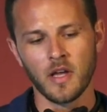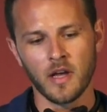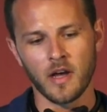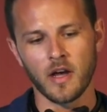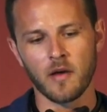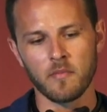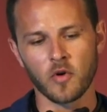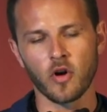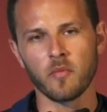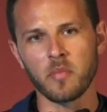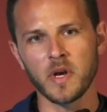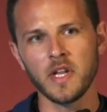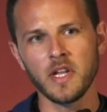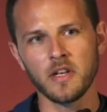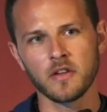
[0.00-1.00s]
um,
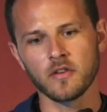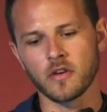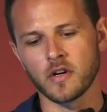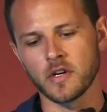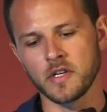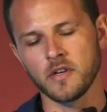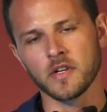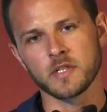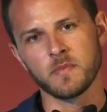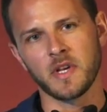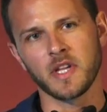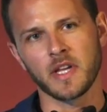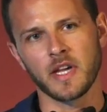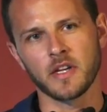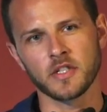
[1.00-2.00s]
complete your DDoS
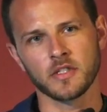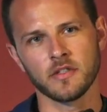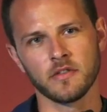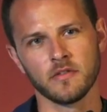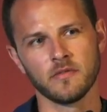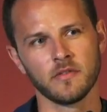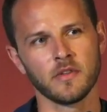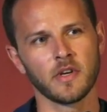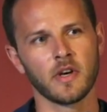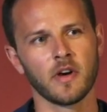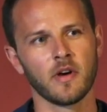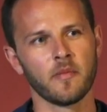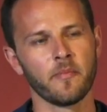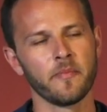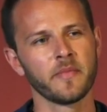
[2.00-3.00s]
mitigation
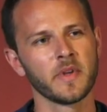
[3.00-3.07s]
um,